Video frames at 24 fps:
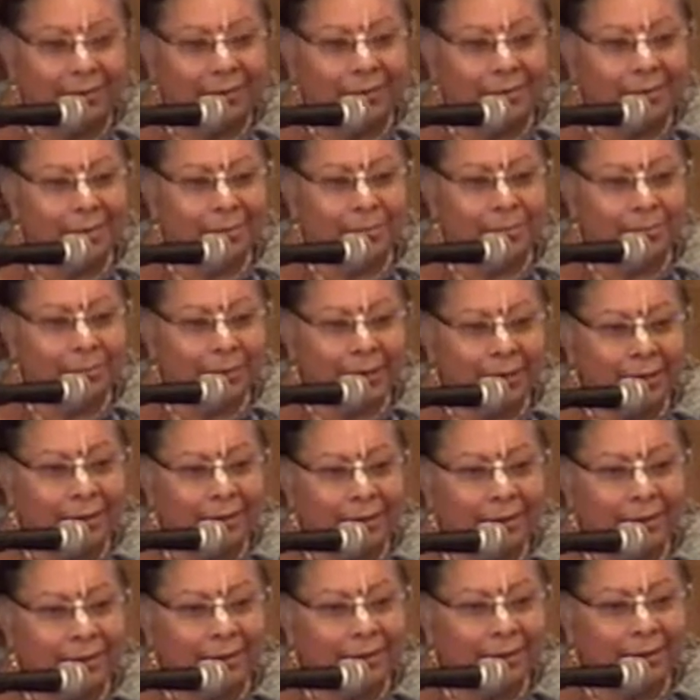to
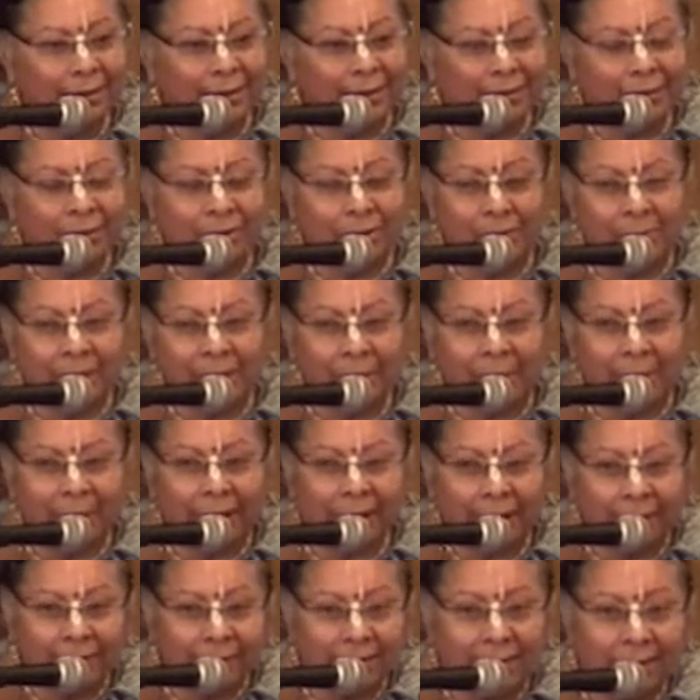bring Srimad
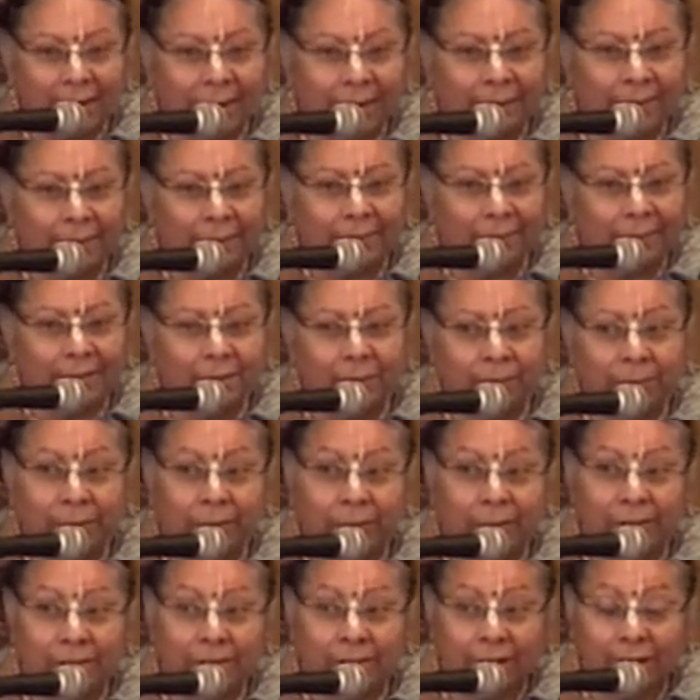Bhagavatam, to bring
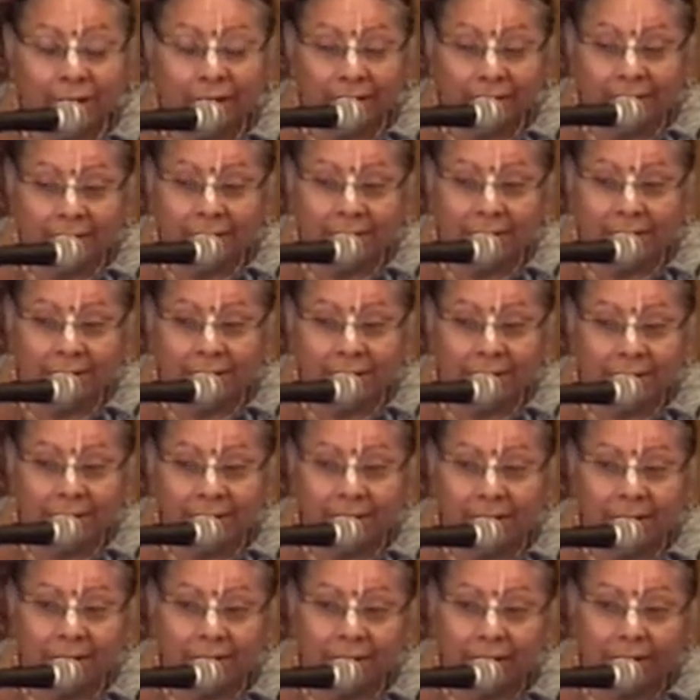Krishna consciousness
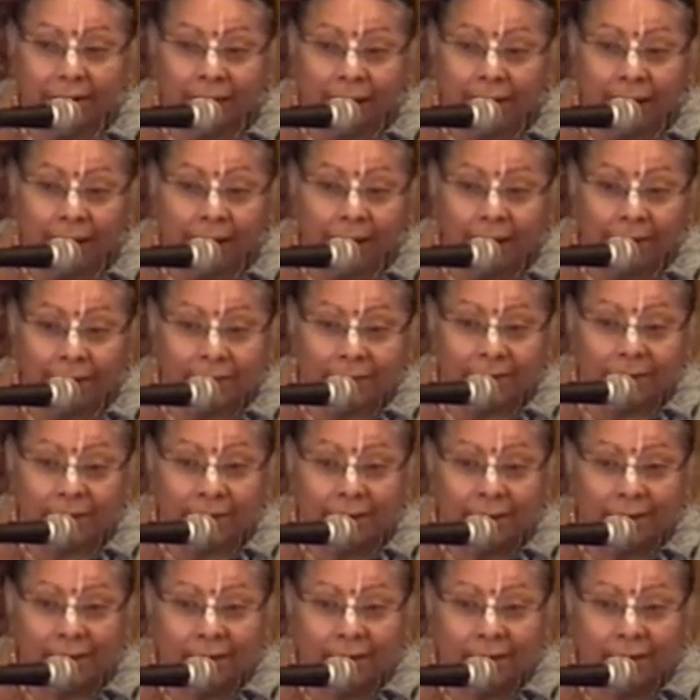into our lives,